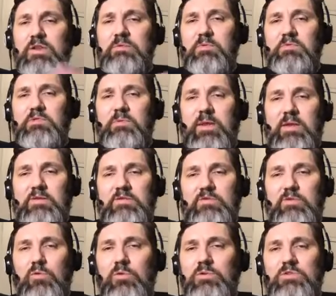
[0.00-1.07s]
You're not supposed to be in the
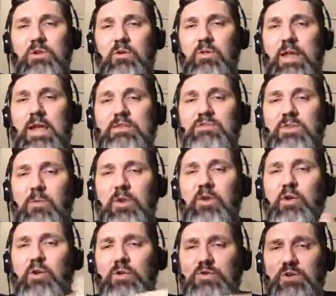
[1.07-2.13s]
stores and all that. So I
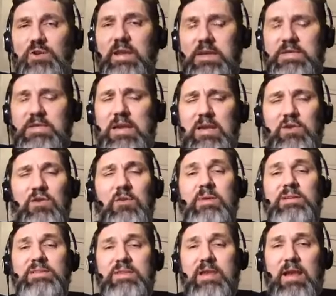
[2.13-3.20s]
want to encourage you to continue
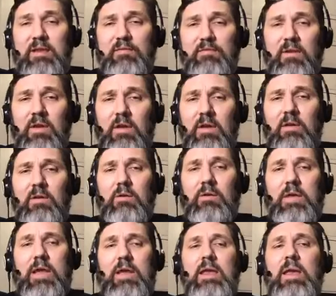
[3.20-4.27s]
to be safe.
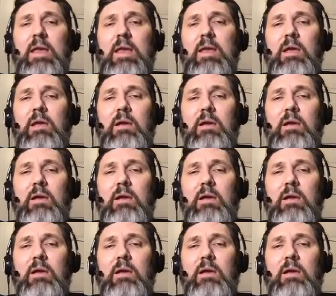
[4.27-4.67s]
Okay.